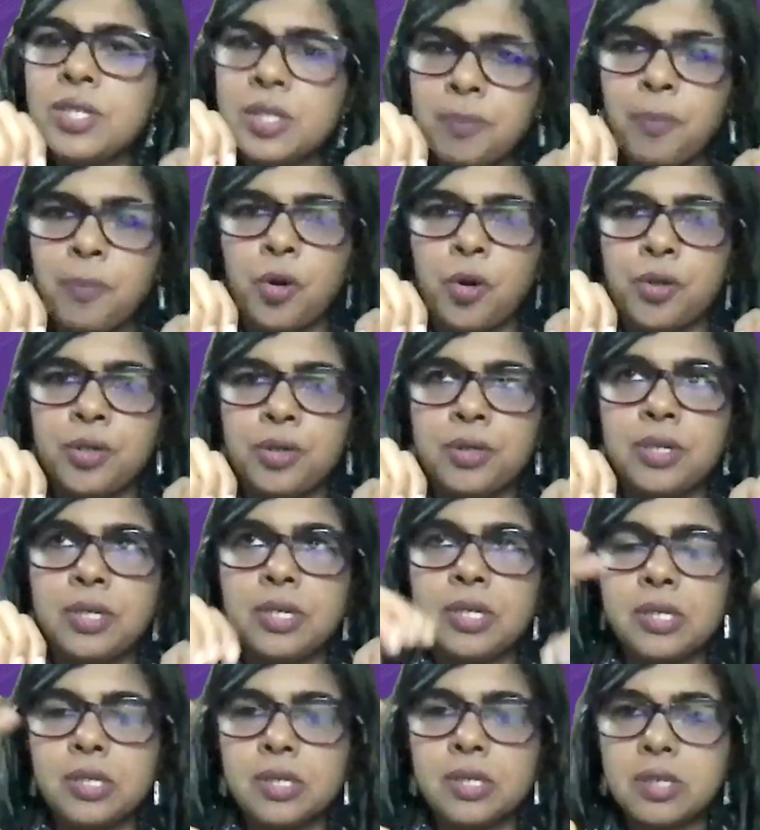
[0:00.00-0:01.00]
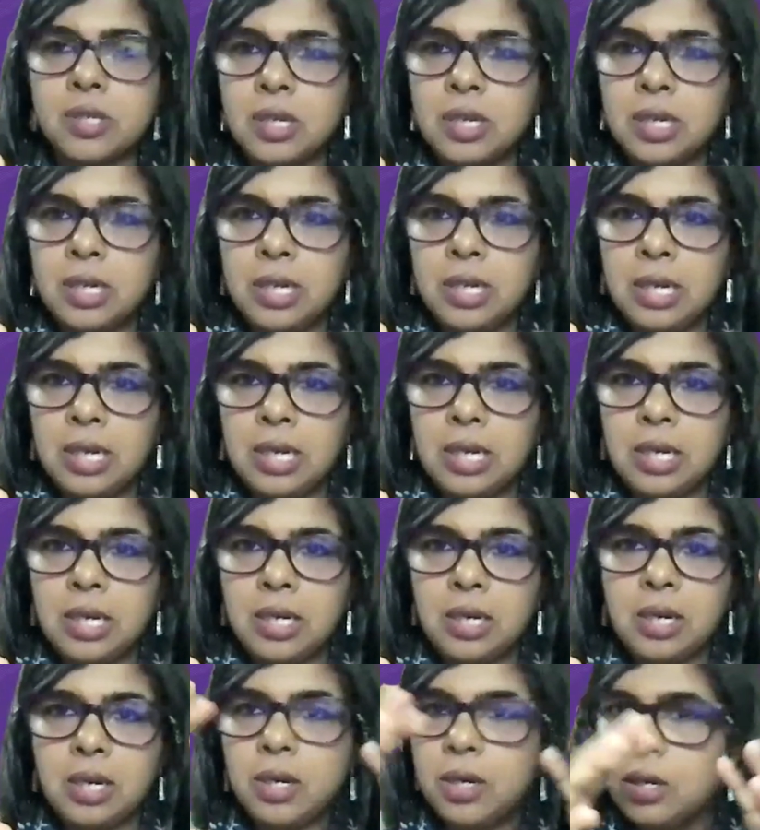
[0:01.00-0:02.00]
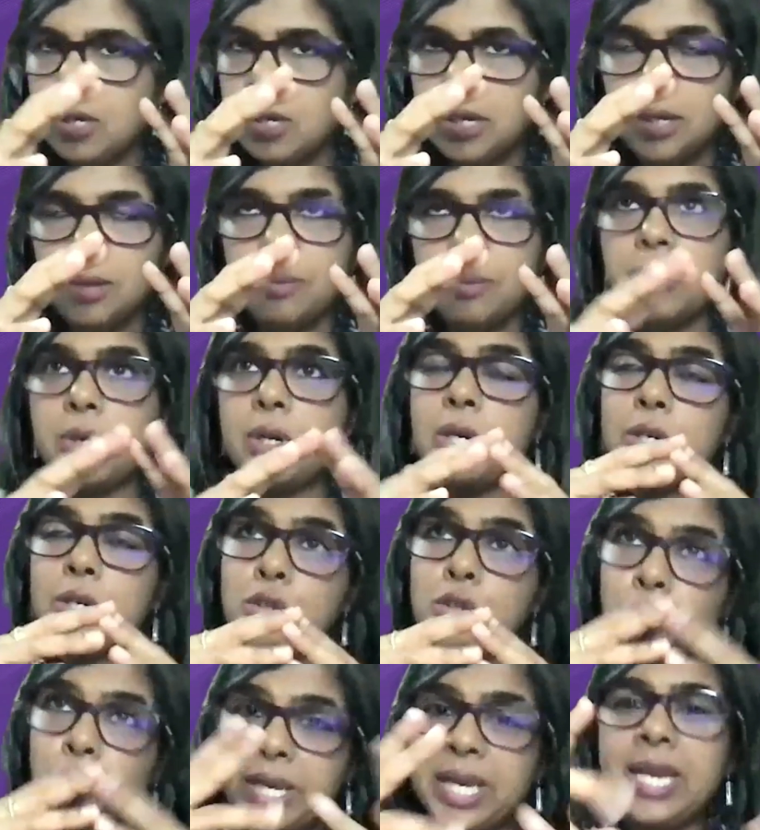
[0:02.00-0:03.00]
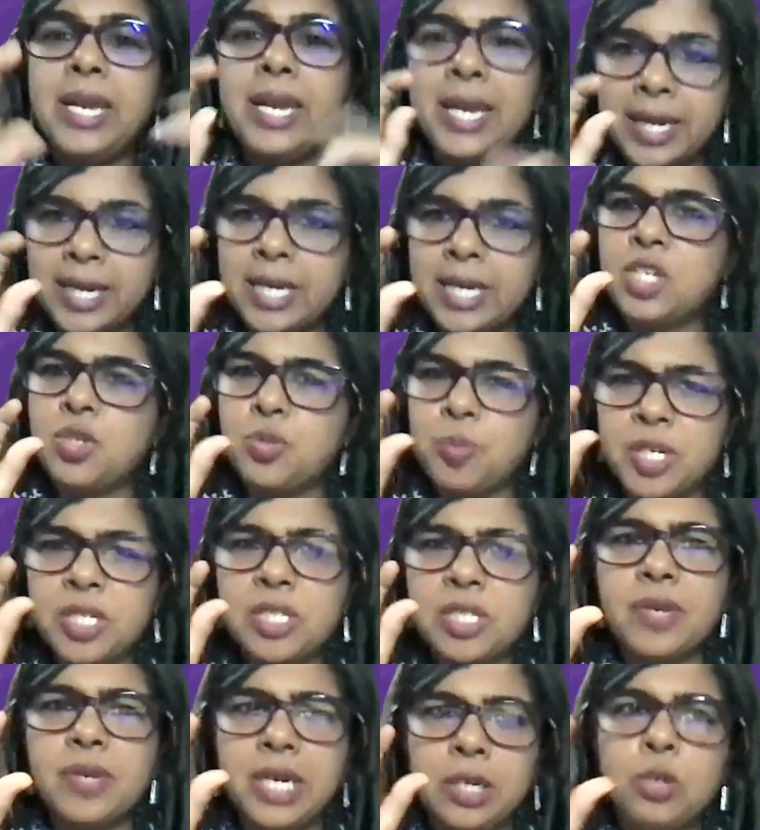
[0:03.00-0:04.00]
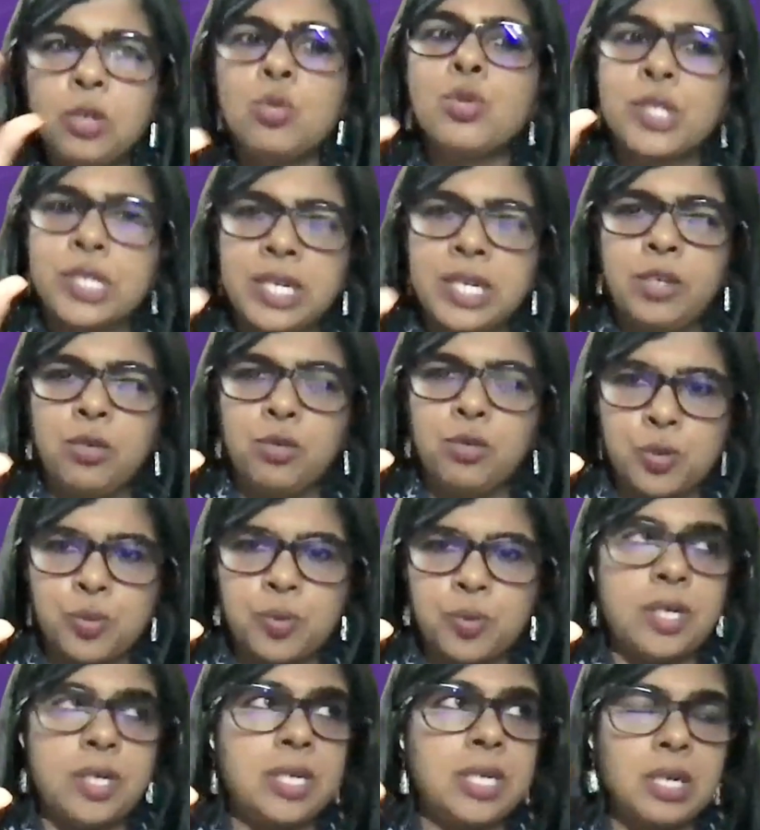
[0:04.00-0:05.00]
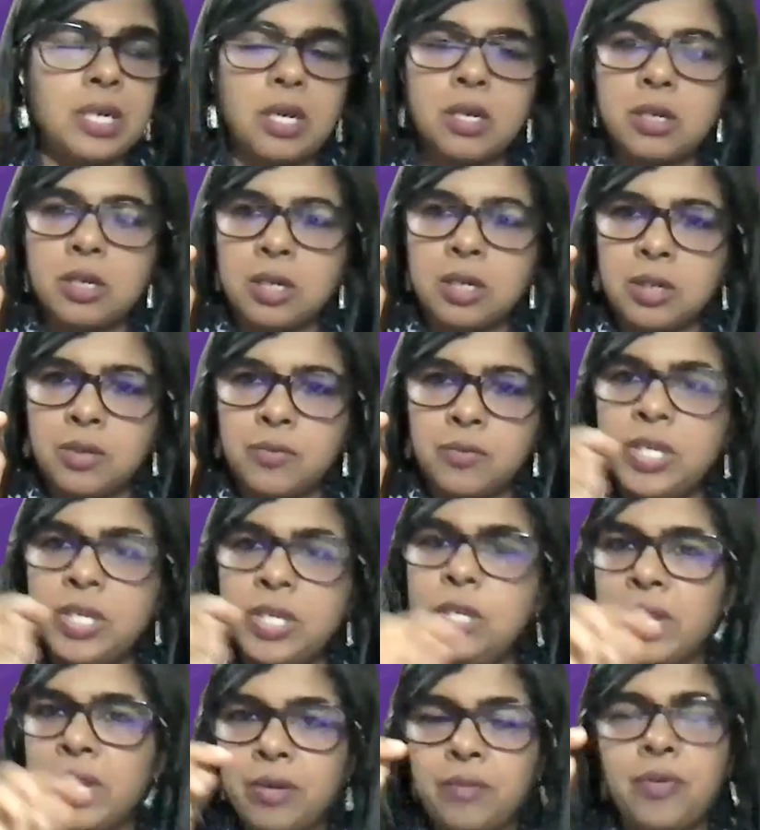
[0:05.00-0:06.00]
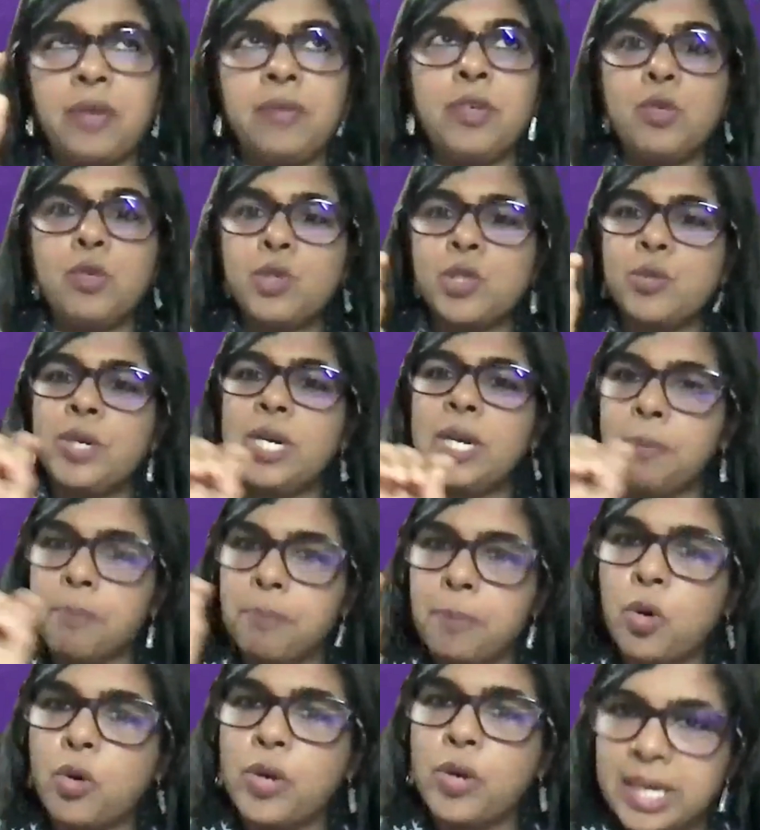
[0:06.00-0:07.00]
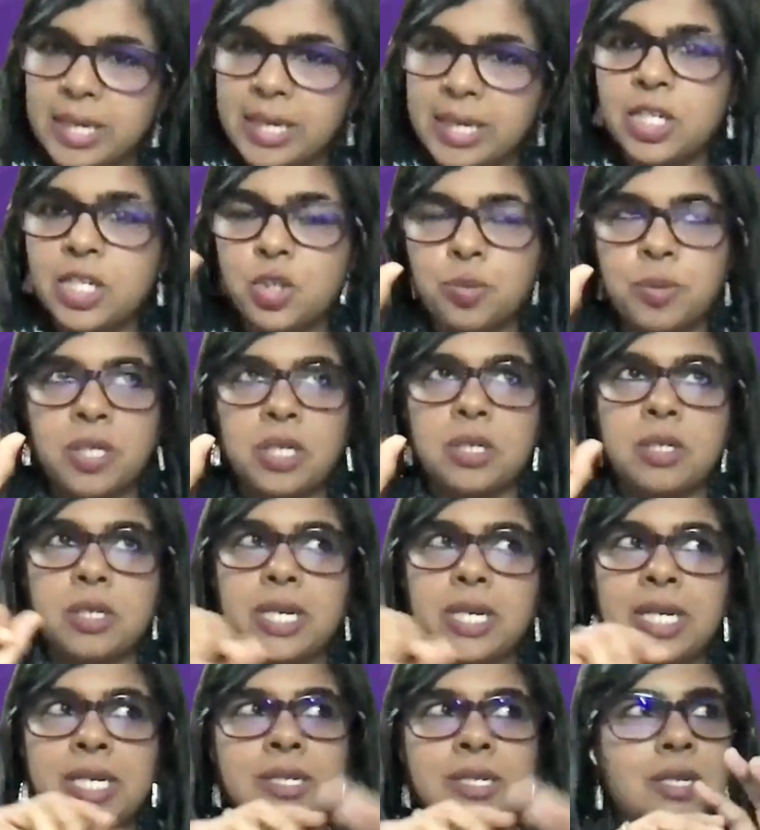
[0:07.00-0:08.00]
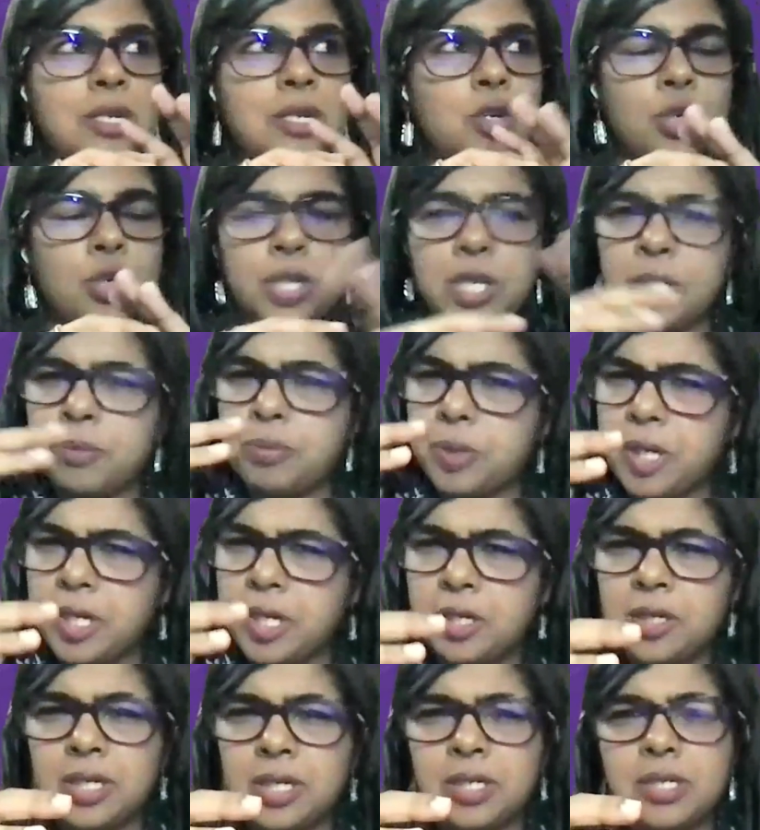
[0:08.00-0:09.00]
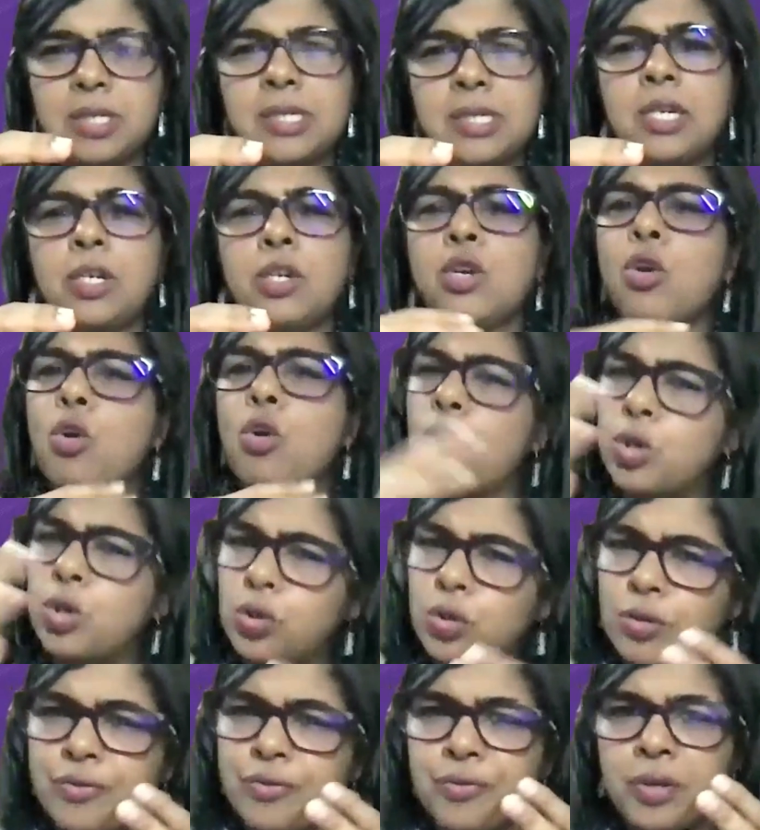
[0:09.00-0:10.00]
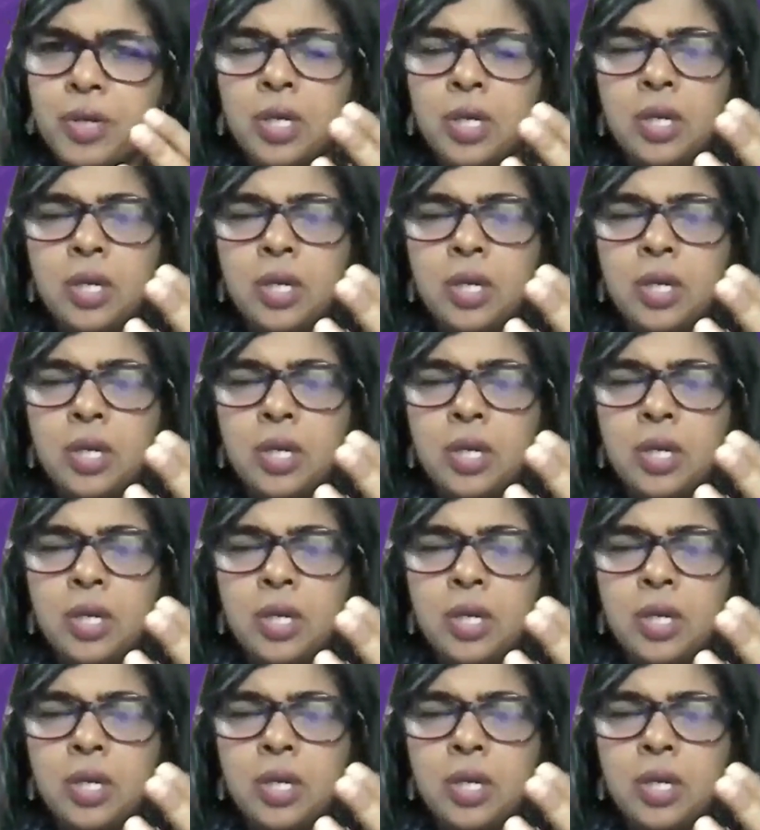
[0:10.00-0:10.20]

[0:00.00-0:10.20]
is important is, uh, today engagement is a very loosely used word, Tina. When we use the word employee engagement, it is a lot of